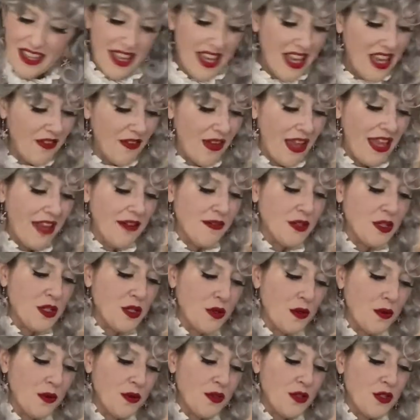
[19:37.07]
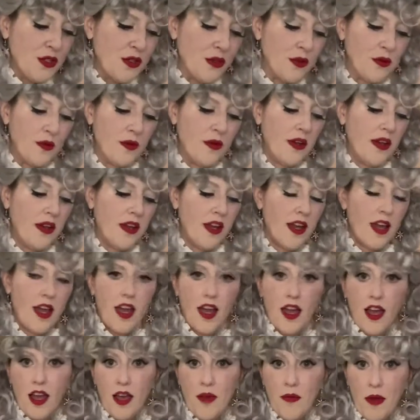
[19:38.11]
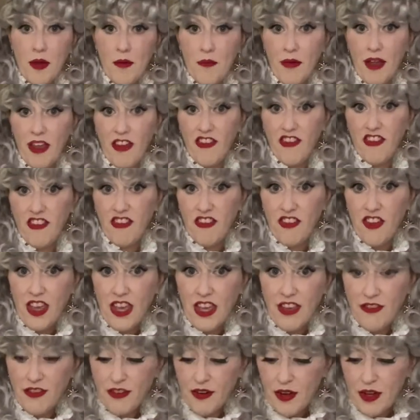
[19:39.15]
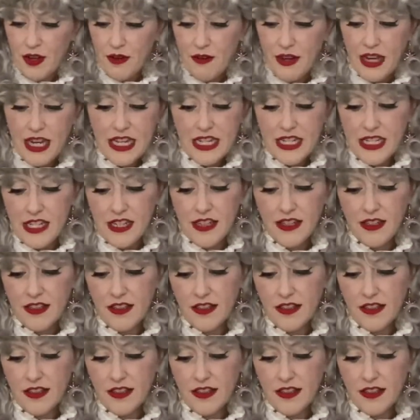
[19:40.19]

Have I ever told you about my favorite reindeer?